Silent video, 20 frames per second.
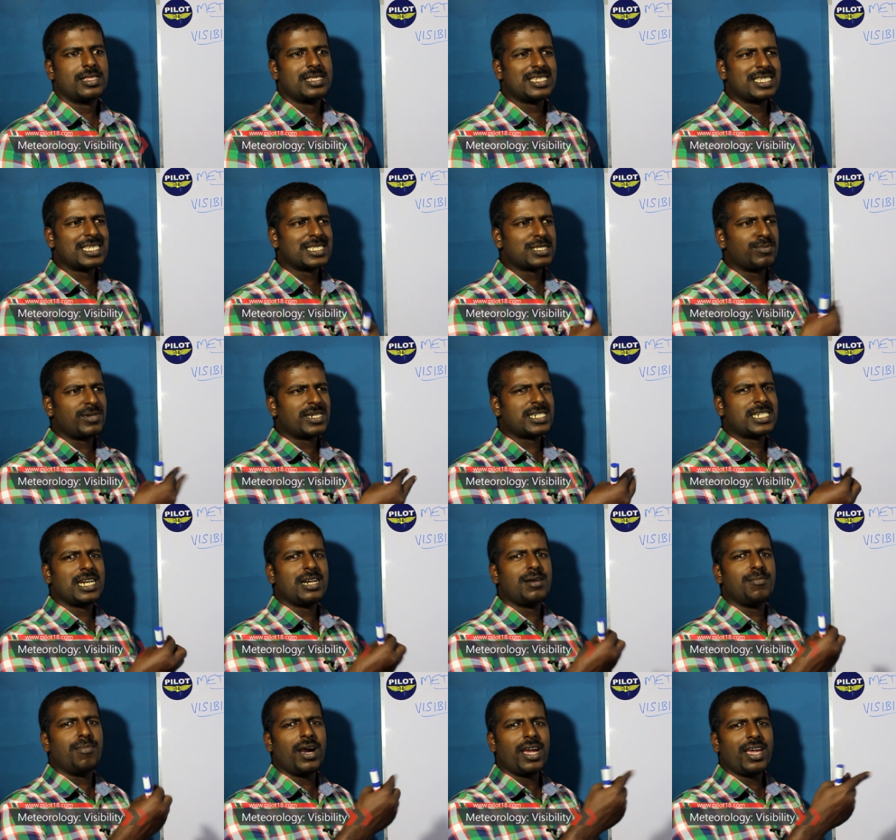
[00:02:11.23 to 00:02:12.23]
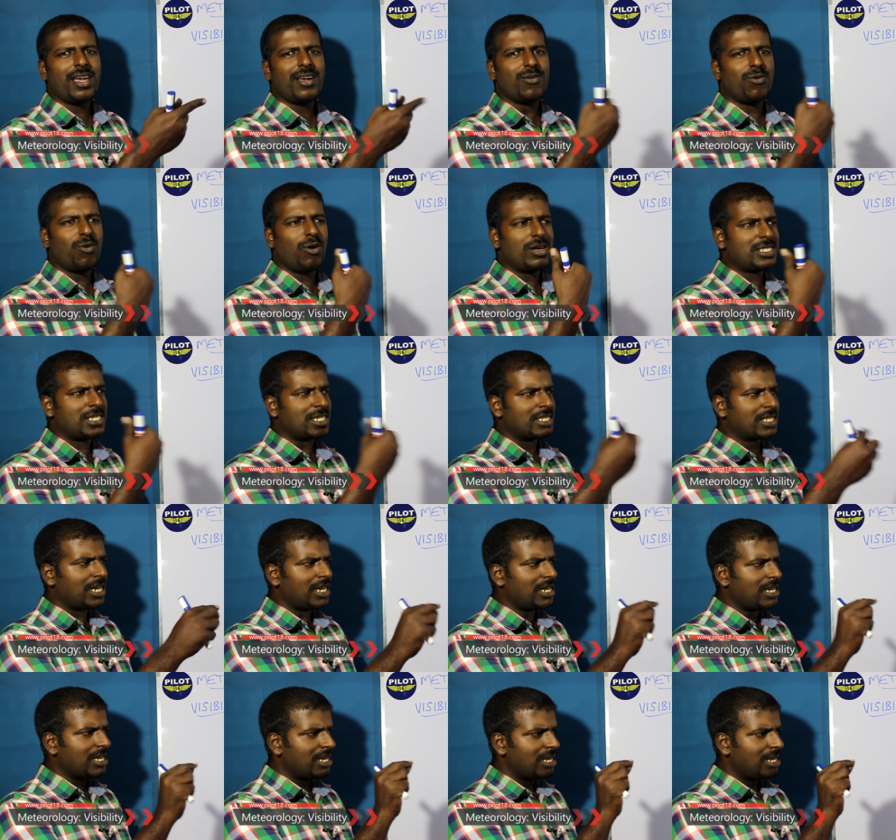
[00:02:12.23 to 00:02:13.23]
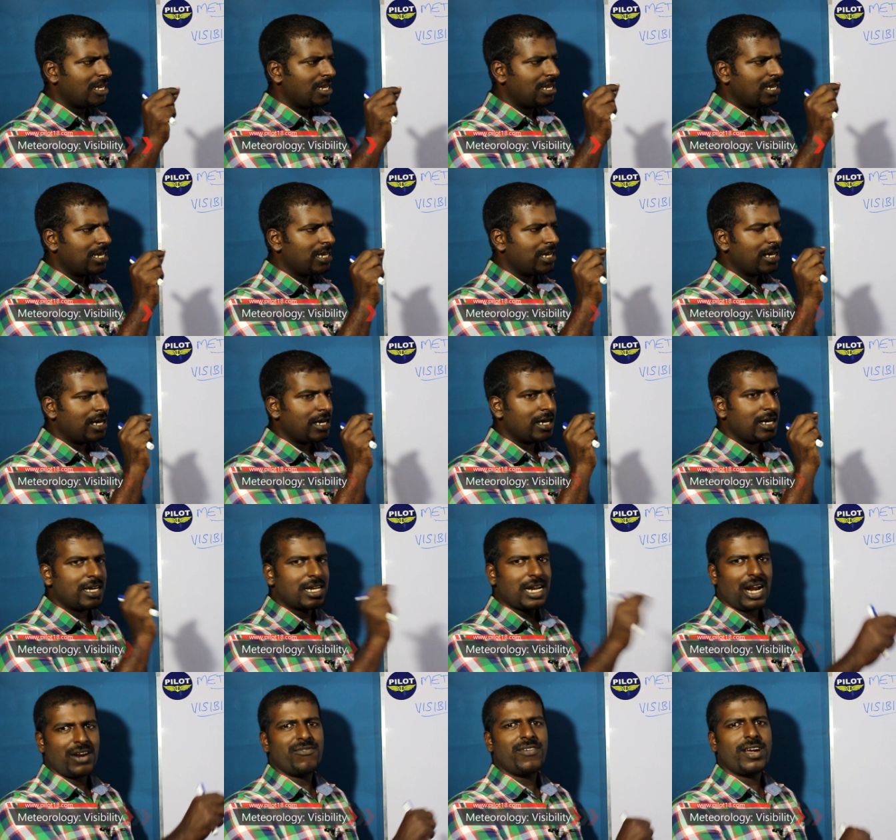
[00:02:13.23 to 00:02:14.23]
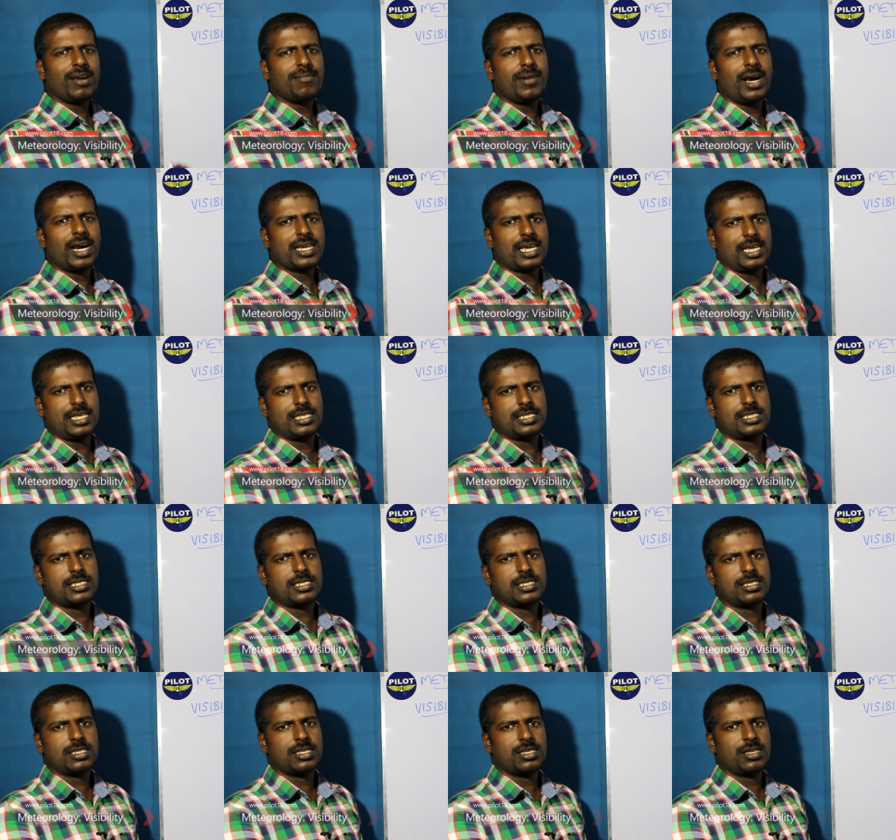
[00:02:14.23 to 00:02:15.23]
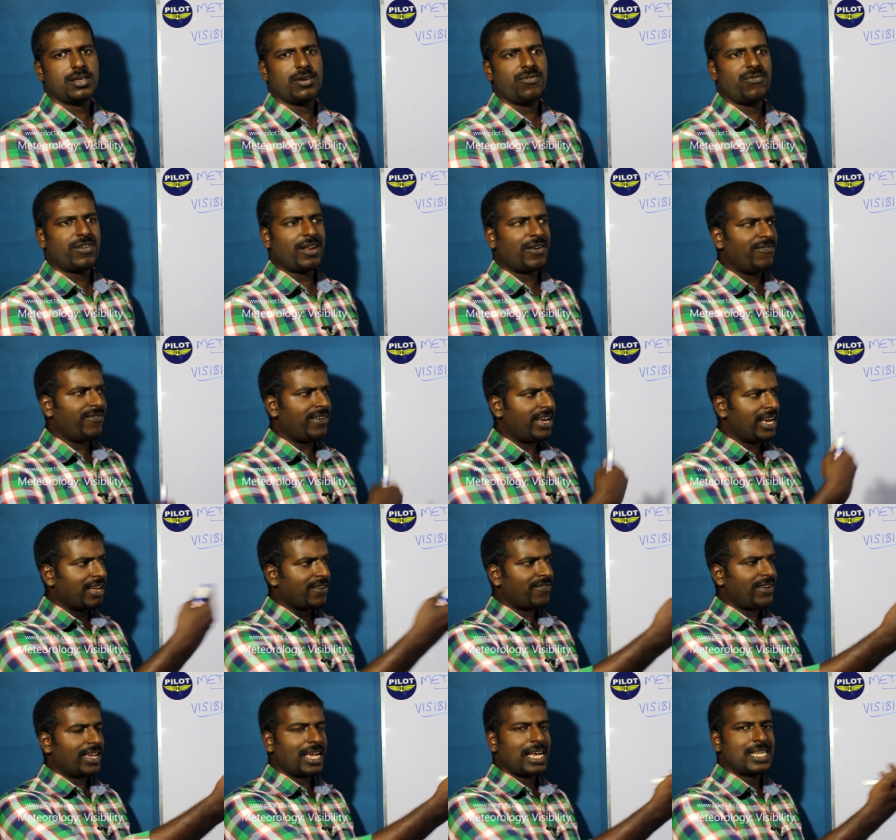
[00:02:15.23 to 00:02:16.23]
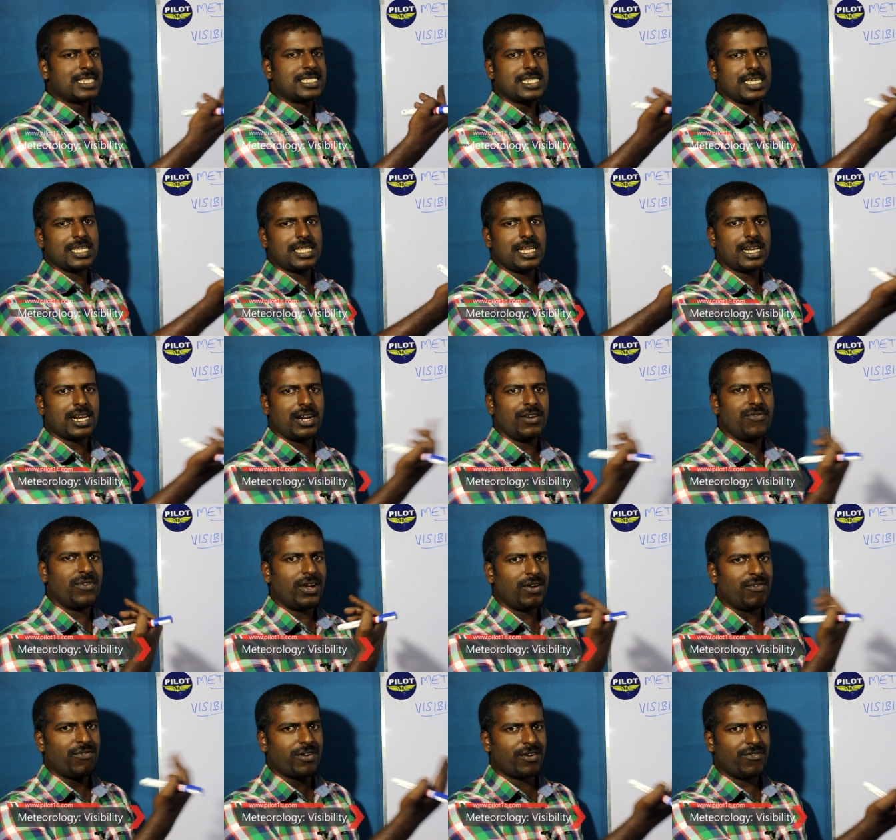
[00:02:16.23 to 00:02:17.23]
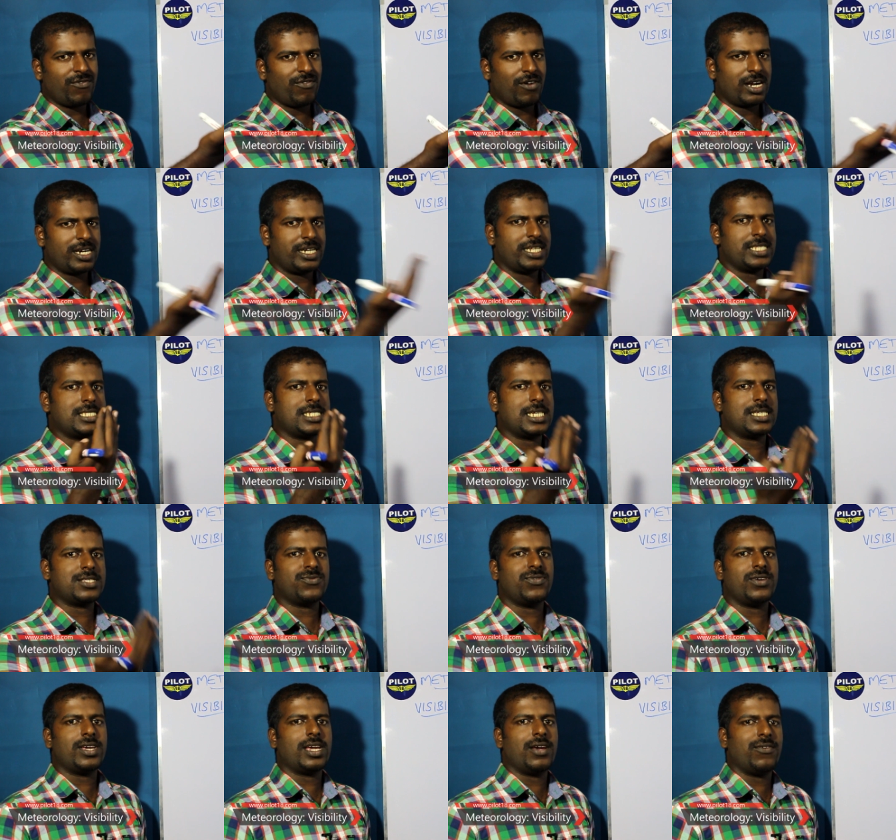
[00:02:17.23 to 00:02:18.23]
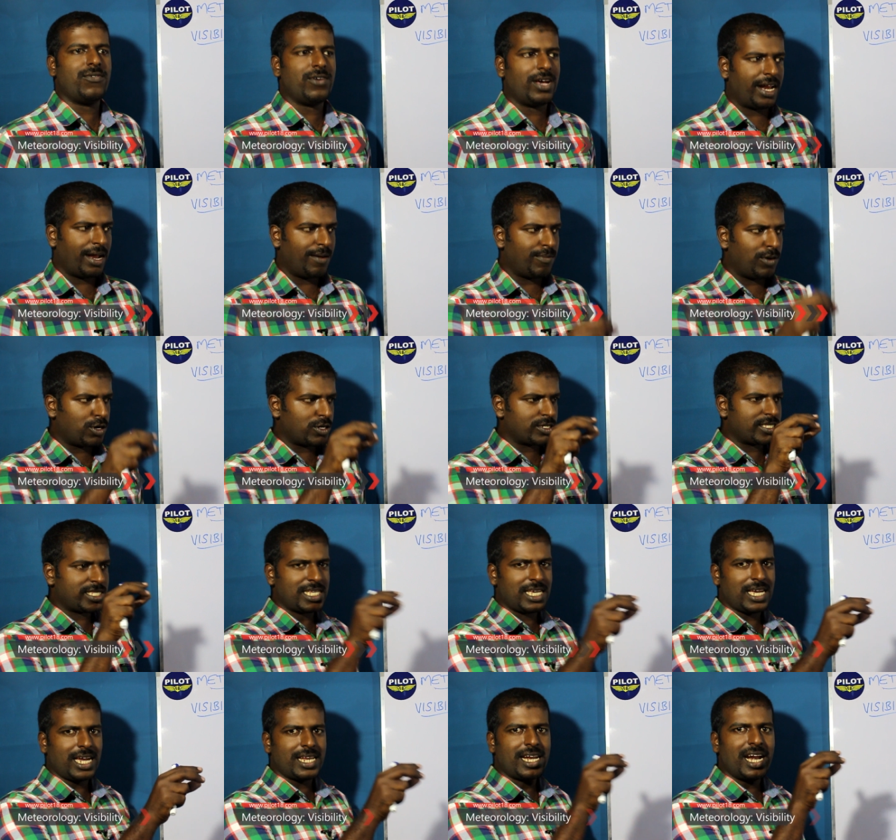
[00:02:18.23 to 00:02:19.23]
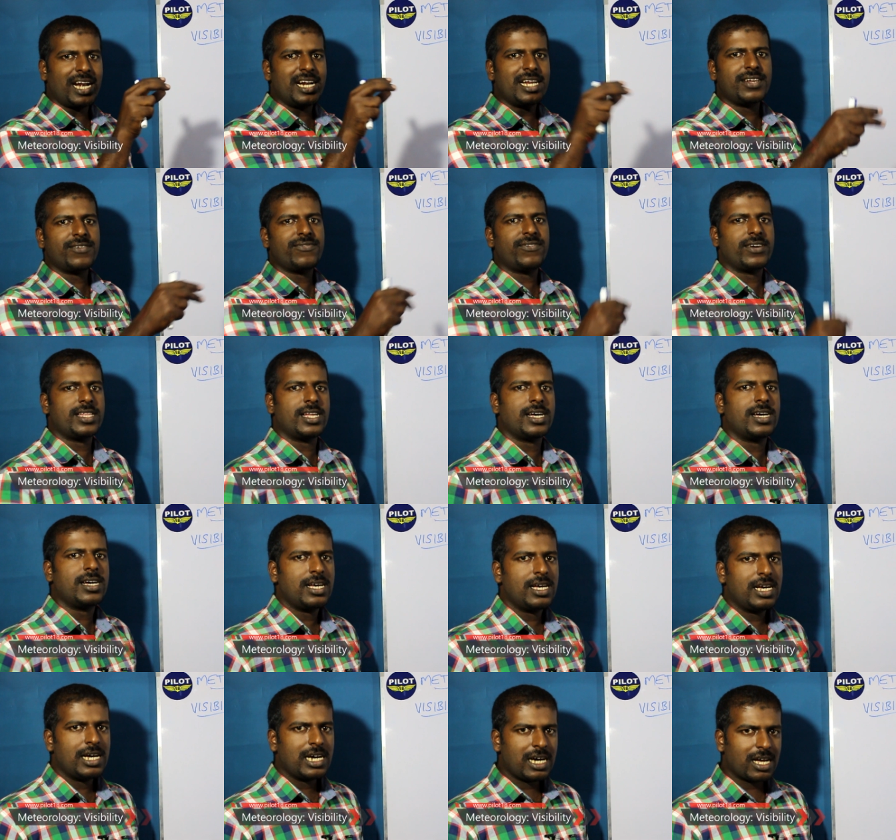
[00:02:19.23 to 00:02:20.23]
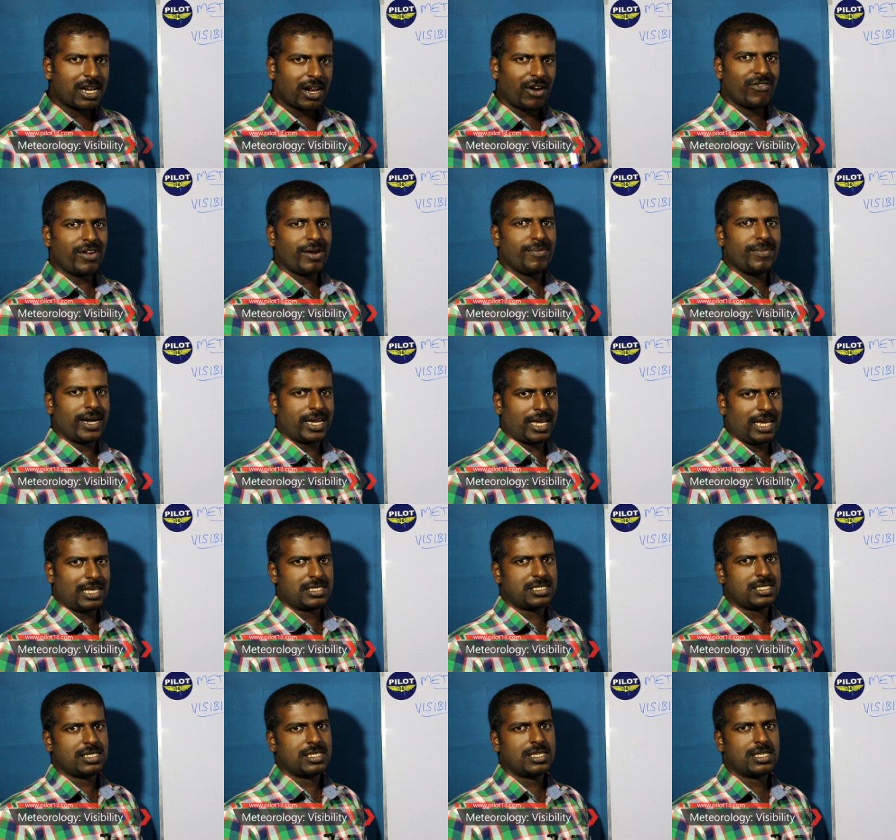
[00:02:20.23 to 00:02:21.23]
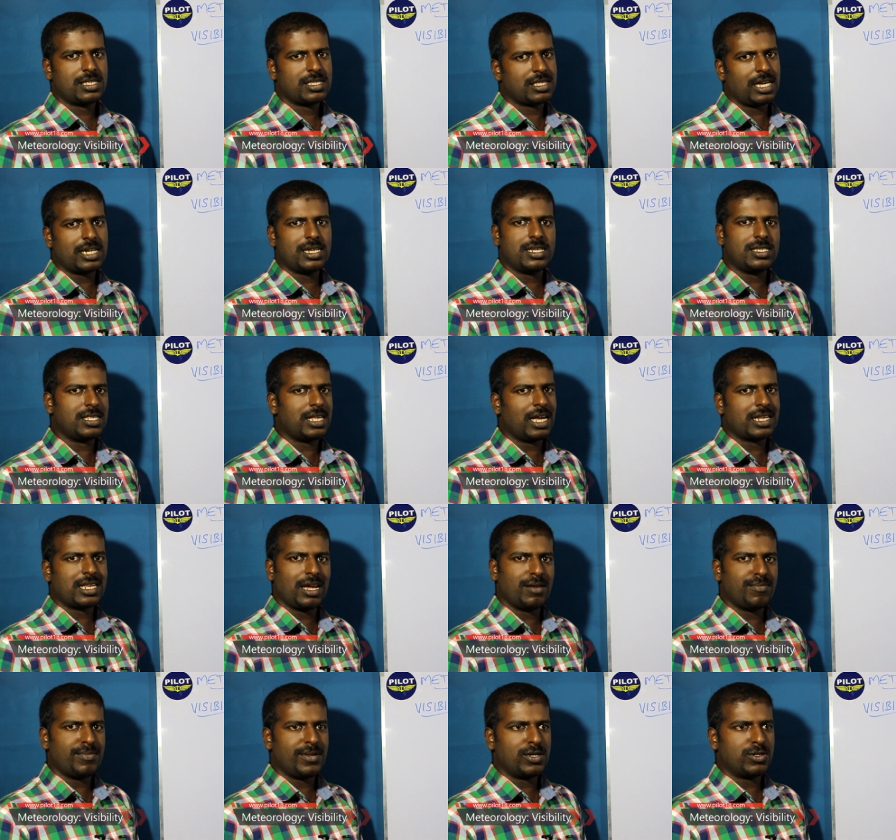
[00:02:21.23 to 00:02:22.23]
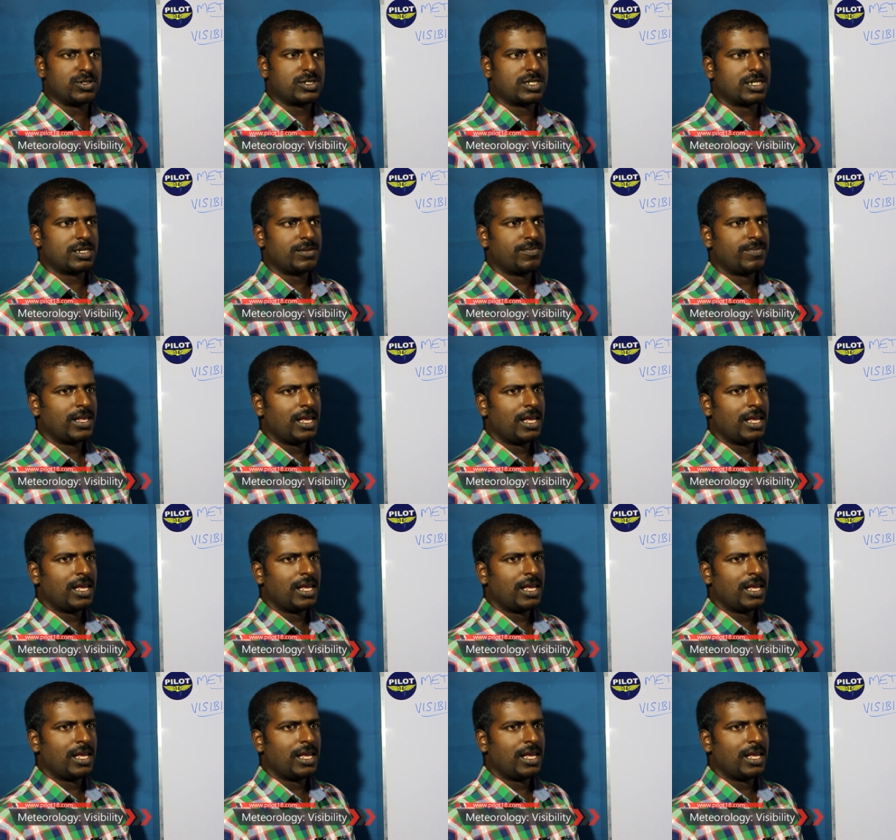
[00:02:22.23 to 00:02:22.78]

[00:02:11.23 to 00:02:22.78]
this is measured by watching the runway markings from where we can see the runway from what distance we, we are able to see and identify the runway markings that that can be used